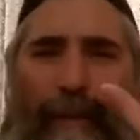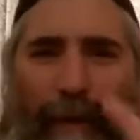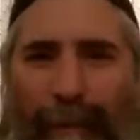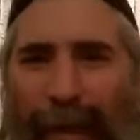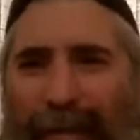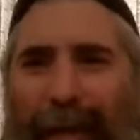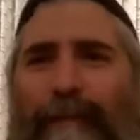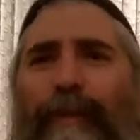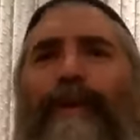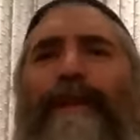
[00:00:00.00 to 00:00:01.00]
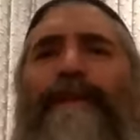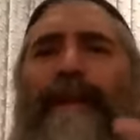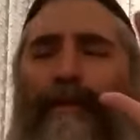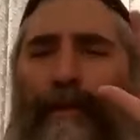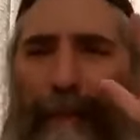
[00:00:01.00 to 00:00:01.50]
about my table, it's
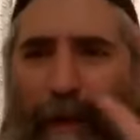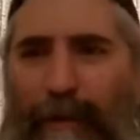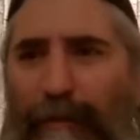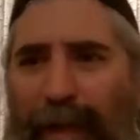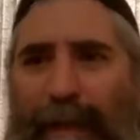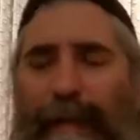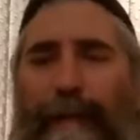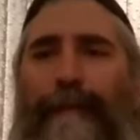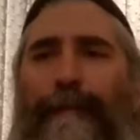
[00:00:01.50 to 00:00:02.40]
not about me.